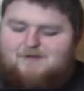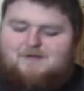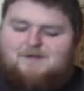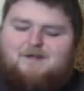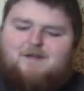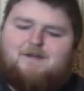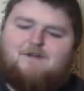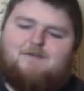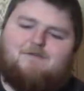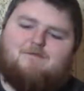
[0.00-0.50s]

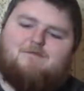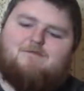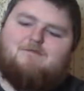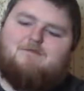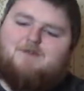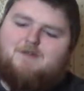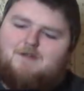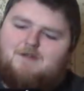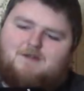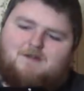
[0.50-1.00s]
Now,
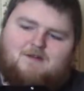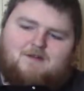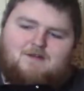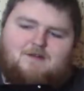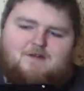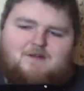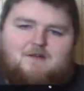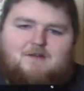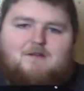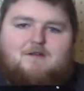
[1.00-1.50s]

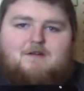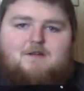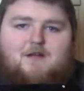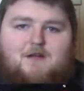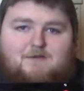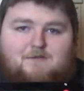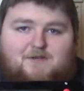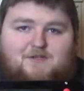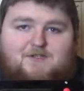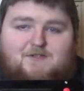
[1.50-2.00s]

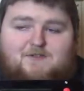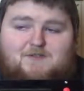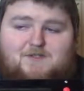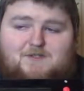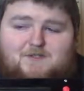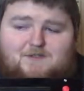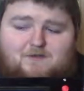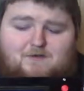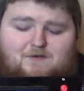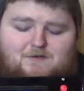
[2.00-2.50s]
I originally
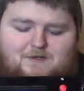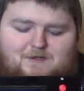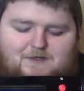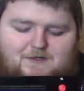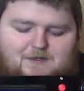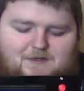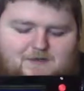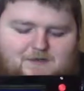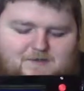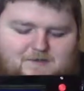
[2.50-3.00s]

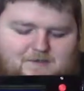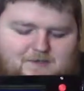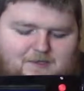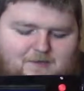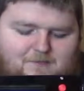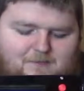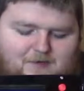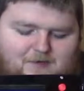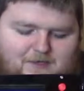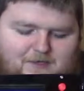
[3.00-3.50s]
started
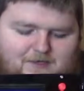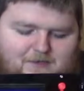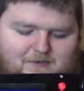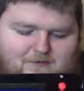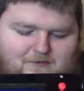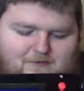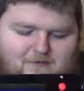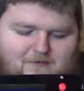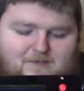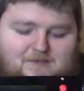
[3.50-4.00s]
assembling
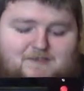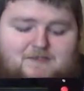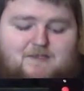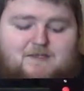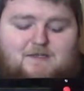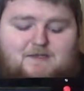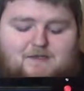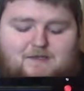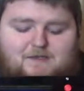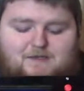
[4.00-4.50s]
this
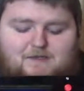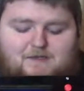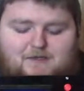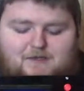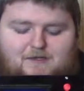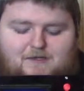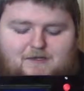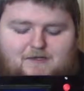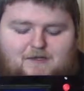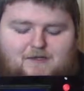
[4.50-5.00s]
kit
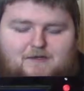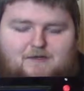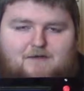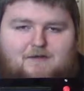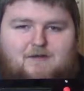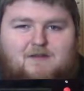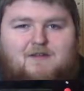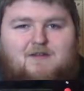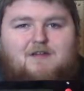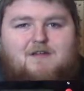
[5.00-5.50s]
in
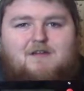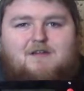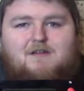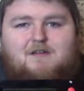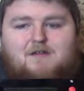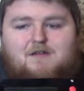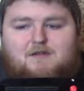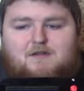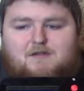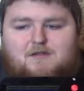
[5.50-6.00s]

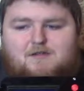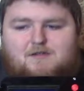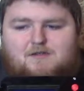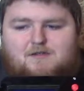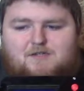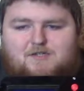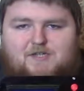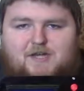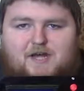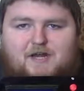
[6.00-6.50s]

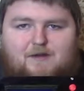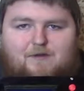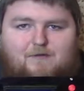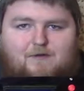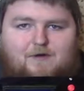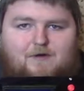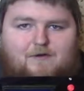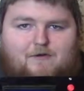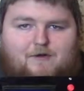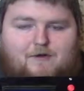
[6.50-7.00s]

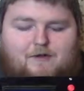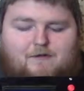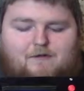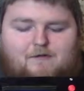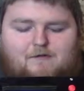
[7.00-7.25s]
January,